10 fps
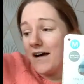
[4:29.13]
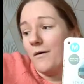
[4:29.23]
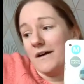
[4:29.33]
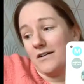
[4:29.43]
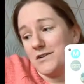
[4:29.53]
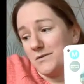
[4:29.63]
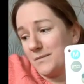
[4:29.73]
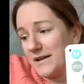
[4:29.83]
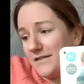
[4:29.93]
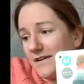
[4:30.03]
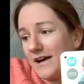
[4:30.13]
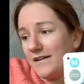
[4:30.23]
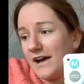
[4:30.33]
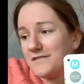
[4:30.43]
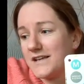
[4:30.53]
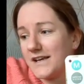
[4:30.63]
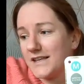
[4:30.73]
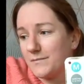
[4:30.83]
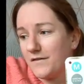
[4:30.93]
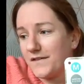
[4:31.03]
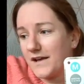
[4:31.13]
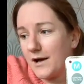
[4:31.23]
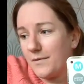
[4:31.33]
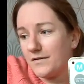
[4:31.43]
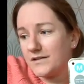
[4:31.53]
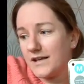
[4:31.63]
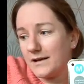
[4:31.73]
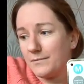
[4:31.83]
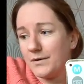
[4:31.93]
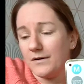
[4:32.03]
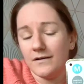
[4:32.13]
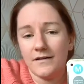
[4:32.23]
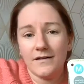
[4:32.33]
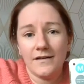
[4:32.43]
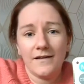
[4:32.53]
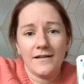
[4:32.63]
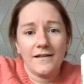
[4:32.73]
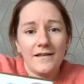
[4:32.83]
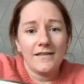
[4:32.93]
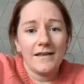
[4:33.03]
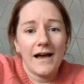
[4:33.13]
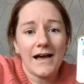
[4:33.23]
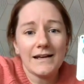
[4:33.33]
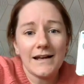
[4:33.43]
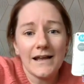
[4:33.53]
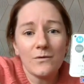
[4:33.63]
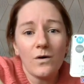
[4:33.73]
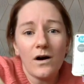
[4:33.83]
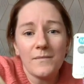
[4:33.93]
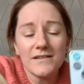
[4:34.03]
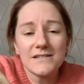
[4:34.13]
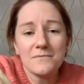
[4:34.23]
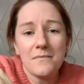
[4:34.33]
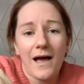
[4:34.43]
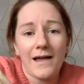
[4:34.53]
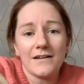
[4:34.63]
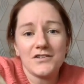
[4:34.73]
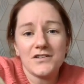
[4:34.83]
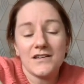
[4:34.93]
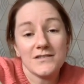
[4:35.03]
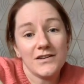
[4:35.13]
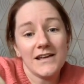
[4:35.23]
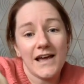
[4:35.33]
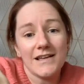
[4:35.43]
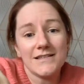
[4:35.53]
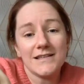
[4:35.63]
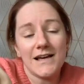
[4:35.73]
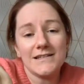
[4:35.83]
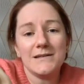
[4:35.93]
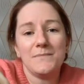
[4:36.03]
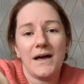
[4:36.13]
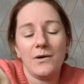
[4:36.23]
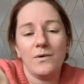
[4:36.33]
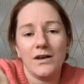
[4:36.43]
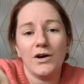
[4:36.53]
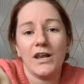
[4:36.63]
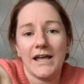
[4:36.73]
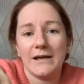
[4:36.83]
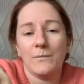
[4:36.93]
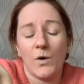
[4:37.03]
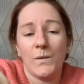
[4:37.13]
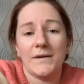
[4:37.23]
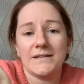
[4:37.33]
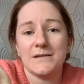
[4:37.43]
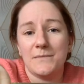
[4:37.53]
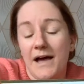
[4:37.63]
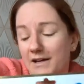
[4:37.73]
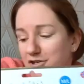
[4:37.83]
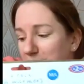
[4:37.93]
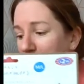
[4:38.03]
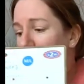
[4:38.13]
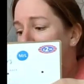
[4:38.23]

oh my god, you won't believe it, I have taken them off the cardboard thing, but they had leg warmers to match. So yes, I did buy Willow leg warmers to match.